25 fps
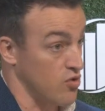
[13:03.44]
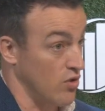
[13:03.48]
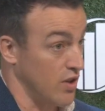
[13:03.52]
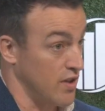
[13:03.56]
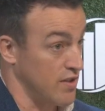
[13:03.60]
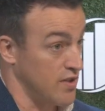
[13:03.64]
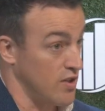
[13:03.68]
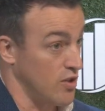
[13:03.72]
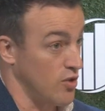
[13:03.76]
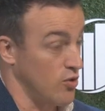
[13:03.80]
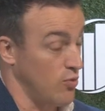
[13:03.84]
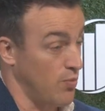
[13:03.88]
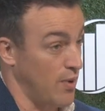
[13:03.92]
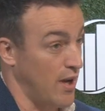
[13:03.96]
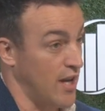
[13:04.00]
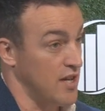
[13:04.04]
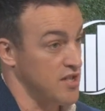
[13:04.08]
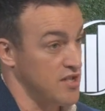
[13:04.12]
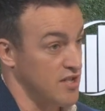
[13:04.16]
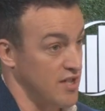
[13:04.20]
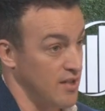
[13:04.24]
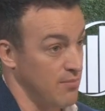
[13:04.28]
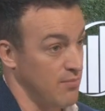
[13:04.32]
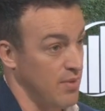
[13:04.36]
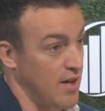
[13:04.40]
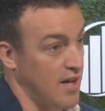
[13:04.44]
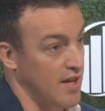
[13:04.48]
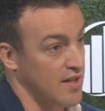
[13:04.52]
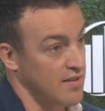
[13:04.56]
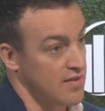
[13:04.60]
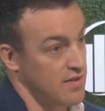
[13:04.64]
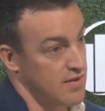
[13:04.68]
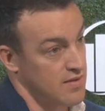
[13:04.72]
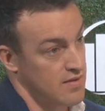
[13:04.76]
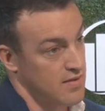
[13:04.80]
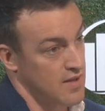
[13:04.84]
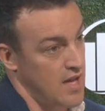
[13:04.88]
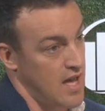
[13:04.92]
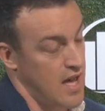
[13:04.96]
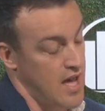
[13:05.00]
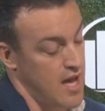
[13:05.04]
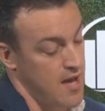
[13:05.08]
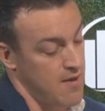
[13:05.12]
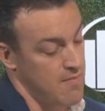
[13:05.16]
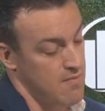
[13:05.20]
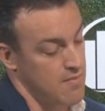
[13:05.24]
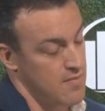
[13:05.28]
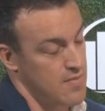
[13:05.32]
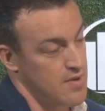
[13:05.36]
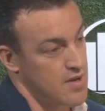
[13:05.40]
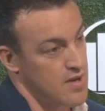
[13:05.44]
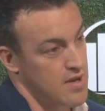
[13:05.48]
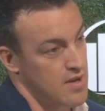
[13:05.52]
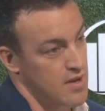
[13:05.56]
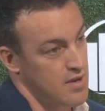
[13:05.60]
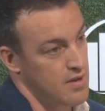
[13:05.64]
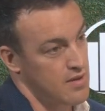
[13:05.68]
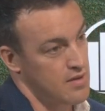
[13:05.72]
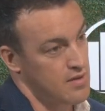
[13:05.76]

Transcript: to try to do, patient impact, um, because um, because